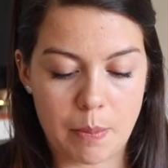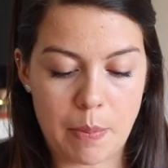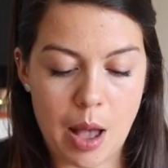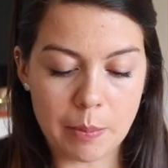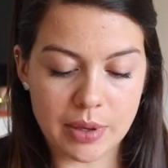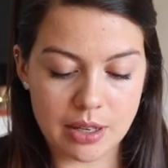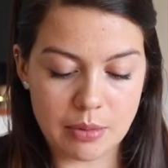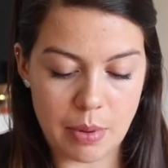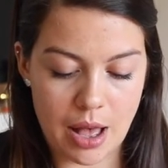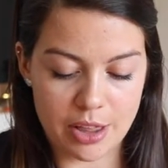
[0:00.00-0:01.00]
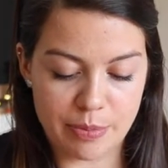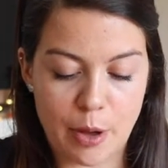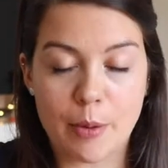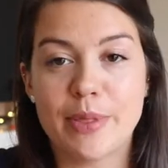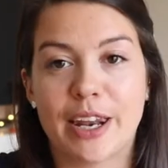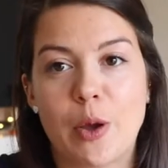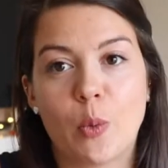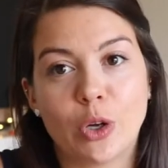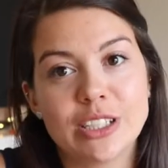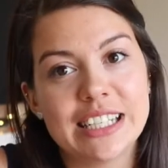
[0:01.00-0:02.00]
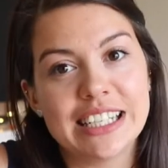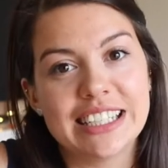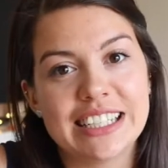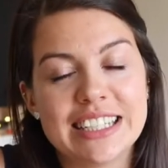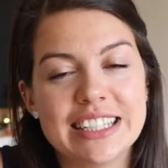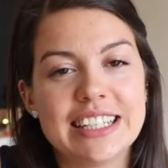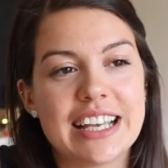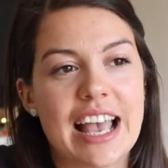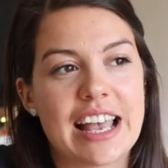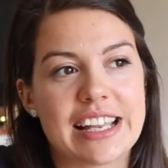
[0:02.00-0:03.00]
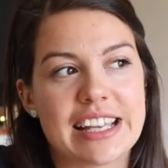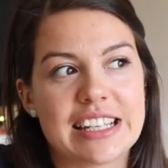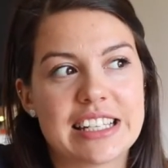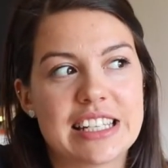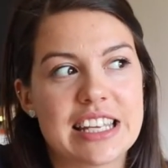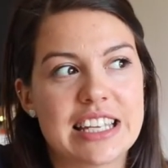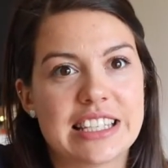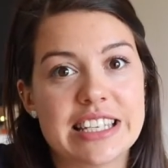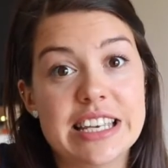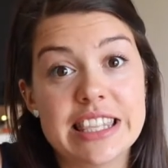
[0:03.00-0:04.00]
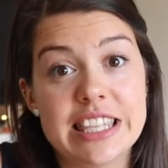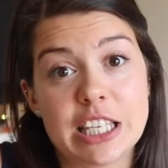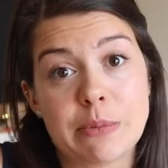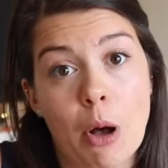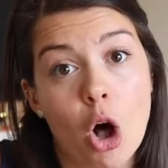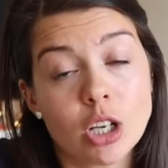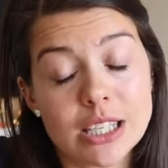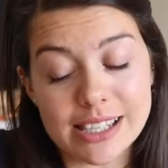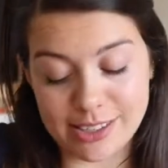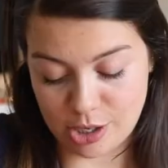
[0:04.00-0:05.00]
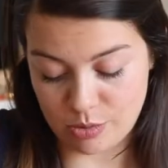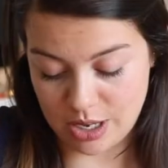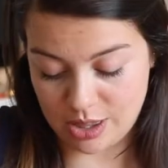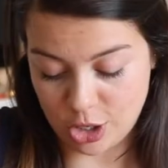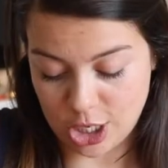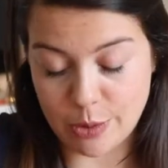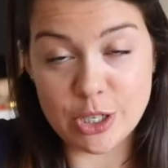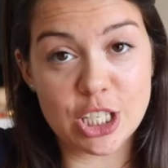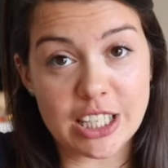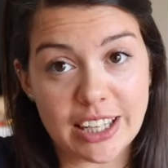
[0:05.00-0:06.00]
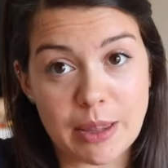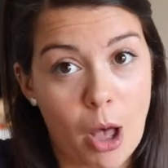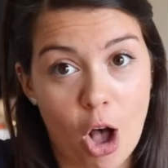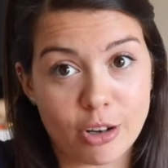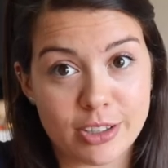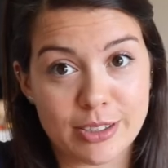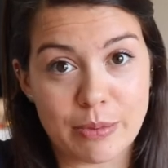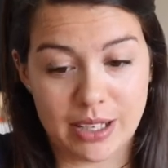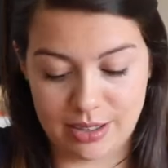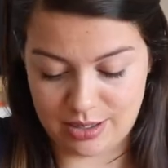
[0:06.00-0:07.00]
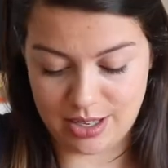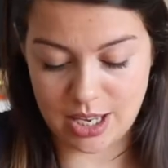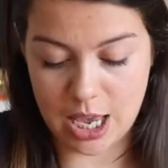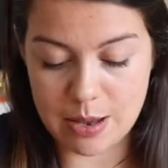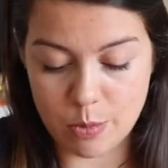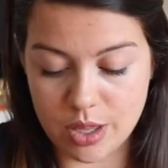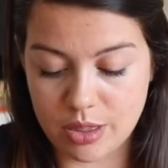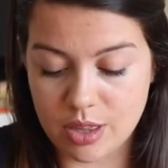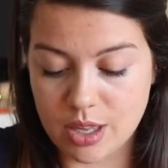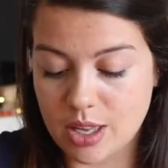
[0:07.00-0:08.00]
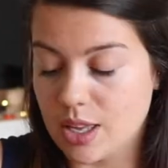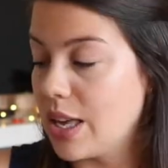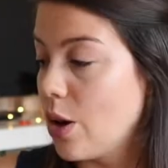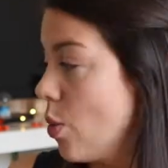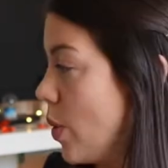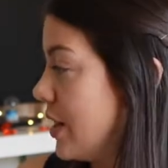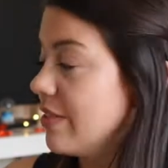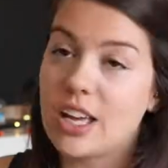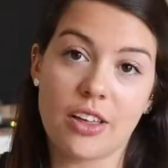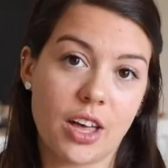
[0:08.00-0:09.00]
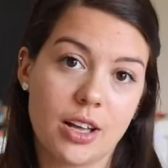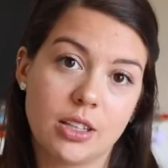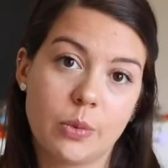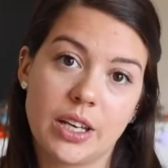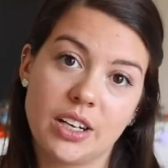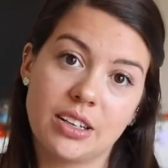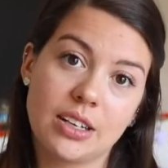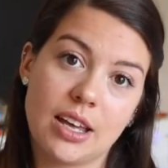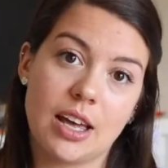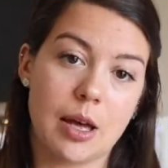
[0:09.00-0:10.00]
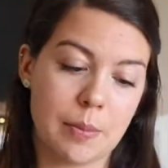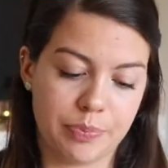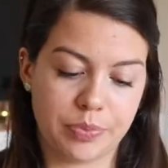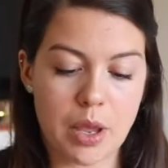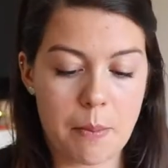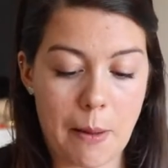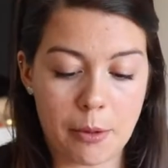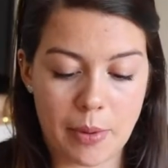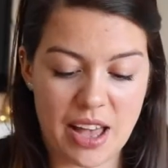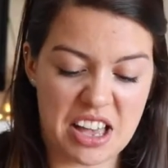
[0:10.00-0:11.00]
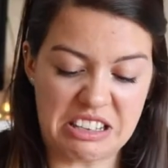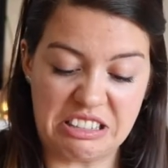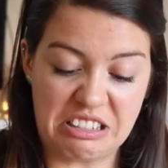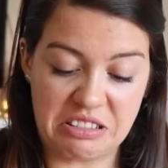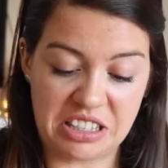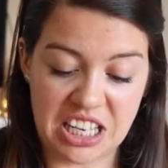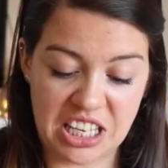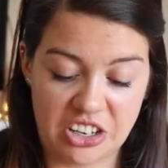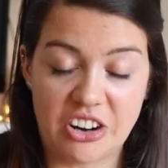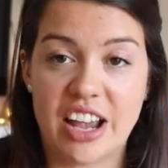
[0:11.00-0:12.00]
pumpkin bath bomb that I wanted. And it's in this box. So I thought I would just get the box because it came with one of the other Halloween bubble bars and I was like, all